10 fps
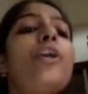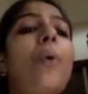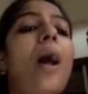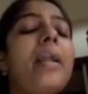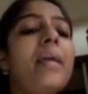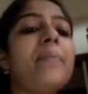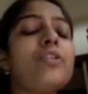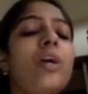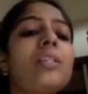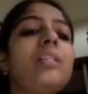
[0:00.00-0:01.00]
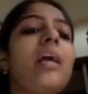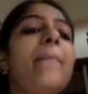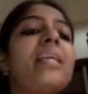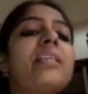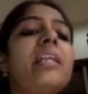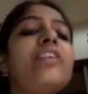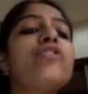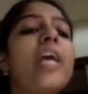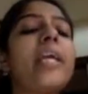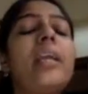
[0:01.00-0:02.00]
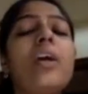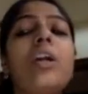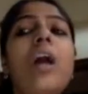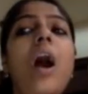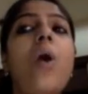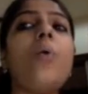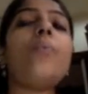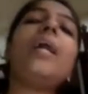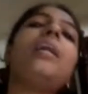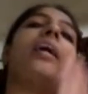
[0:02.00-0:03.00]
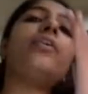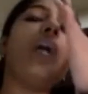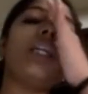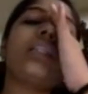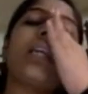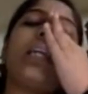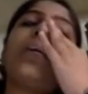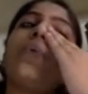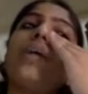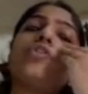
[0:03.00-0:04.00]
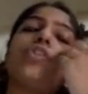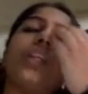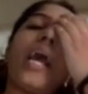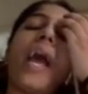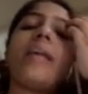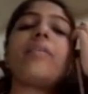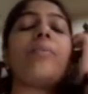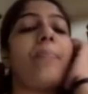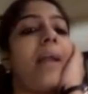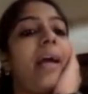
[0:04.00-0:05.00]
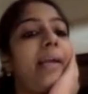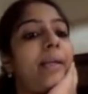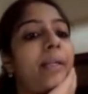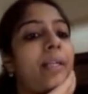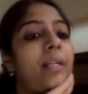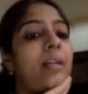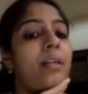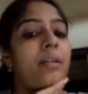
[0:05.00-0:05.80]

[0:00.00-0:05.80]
The more you are able to answer, they are basically checking on how well can you understand the question and reply.